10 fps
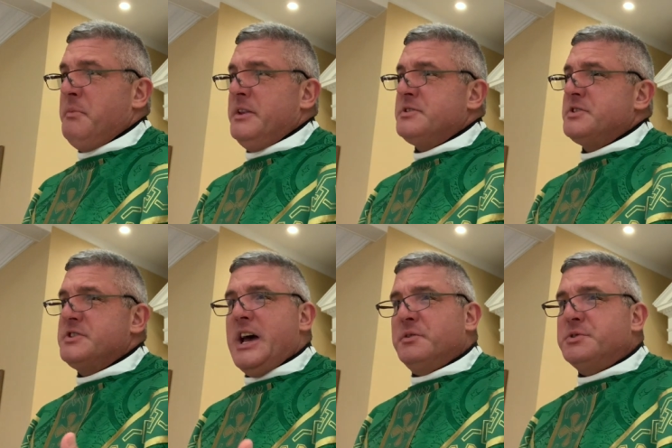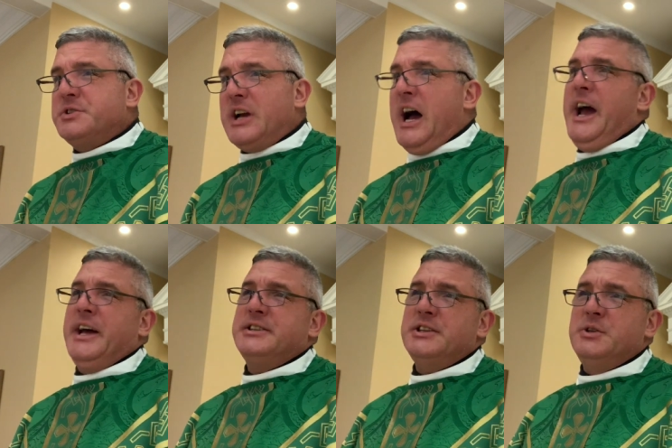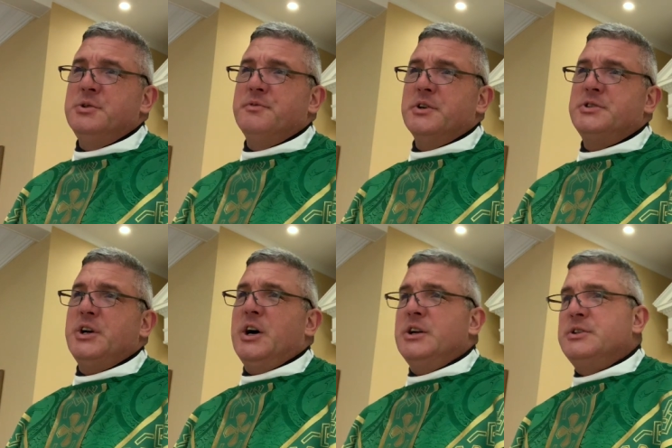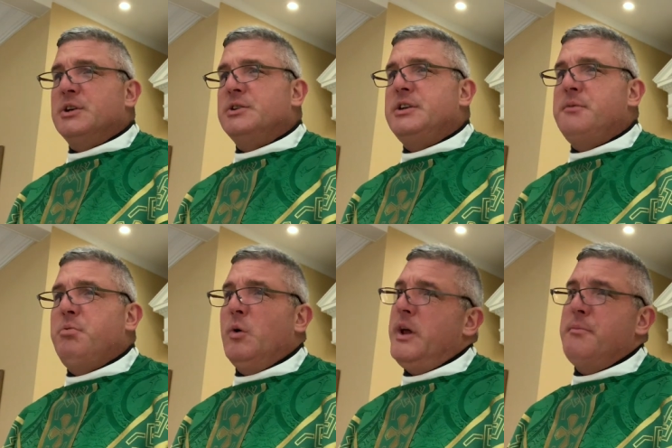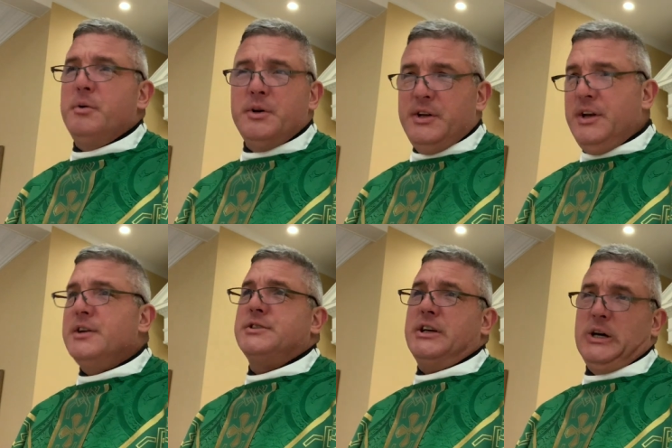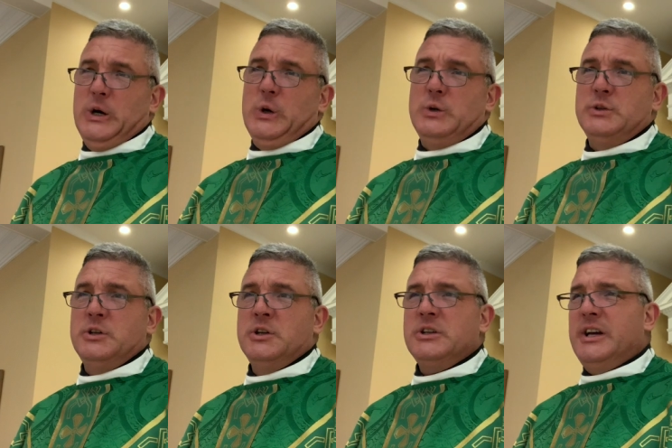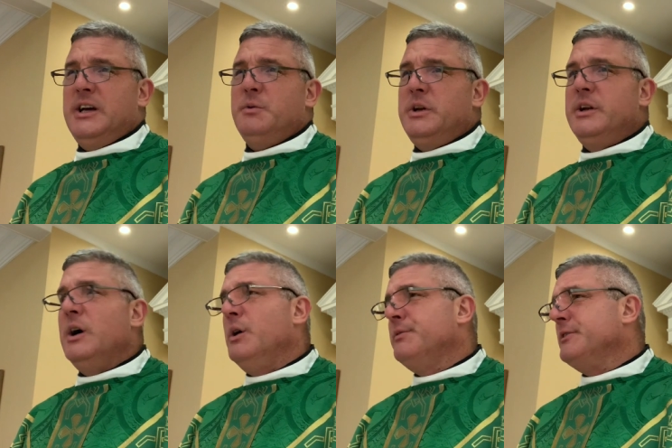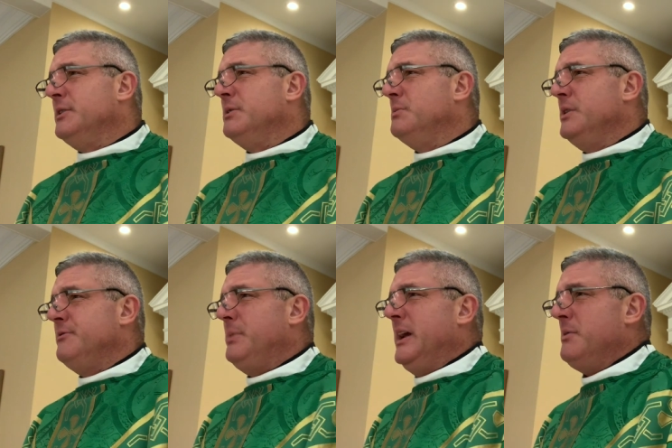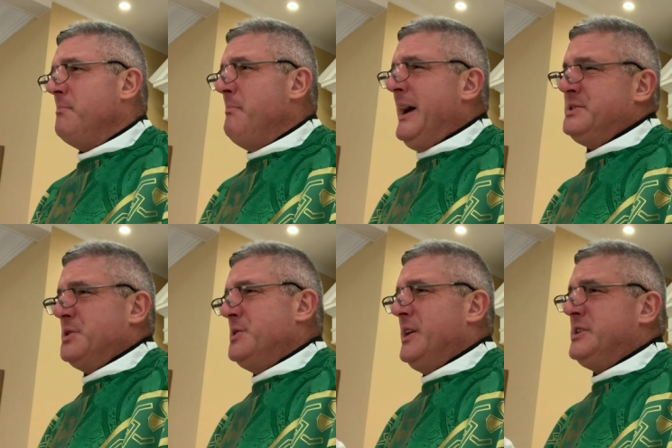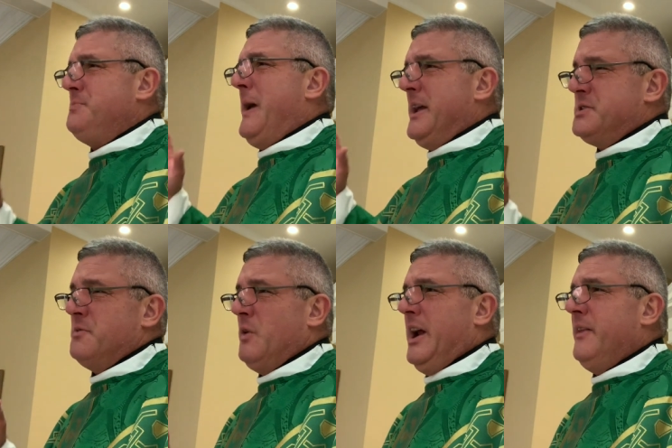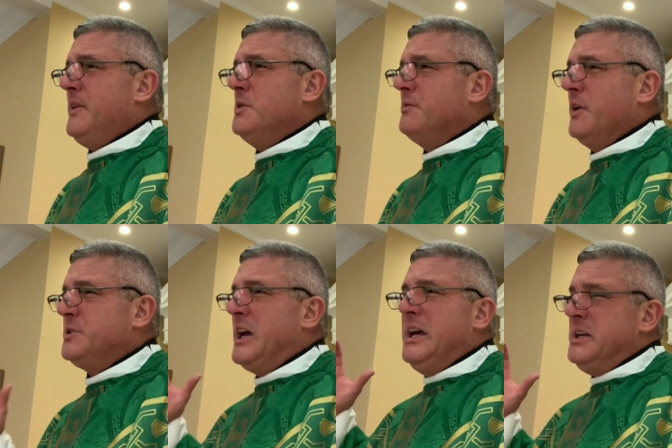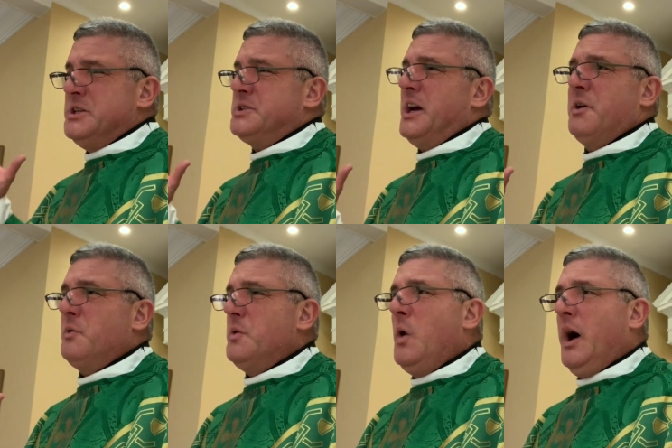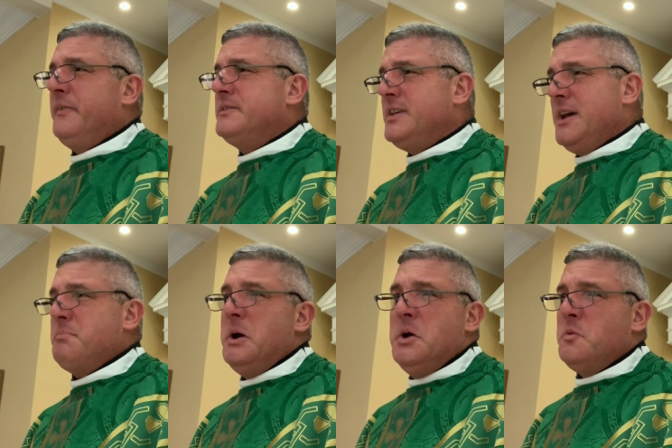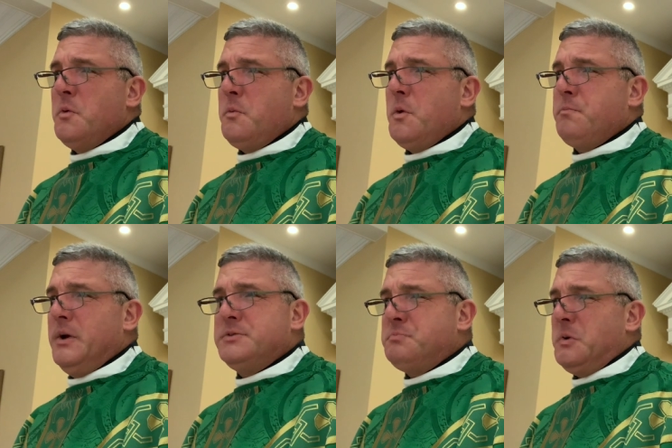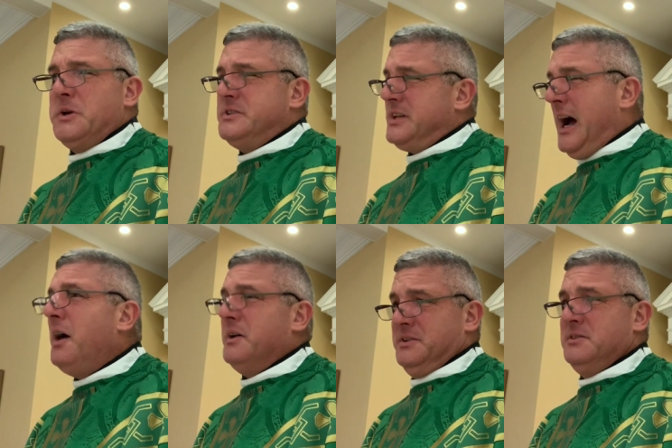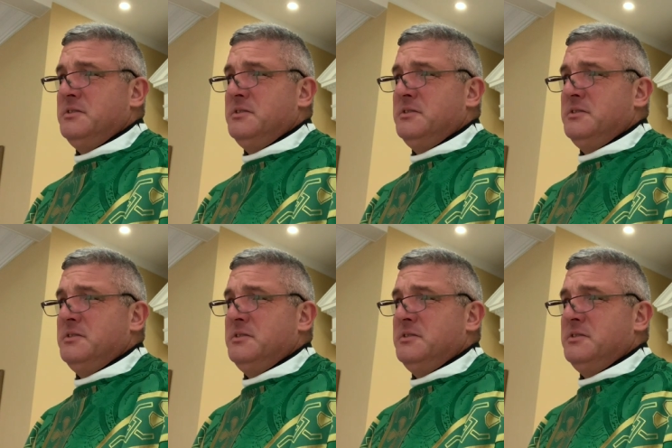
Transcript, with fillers: I mean, this is settled science. The universe started 13.8 billion years ago. Okay, we know from we've been able to measure the expansion rate of the universe. You just got to rewind the tape. We're, we're, it's pretty solid.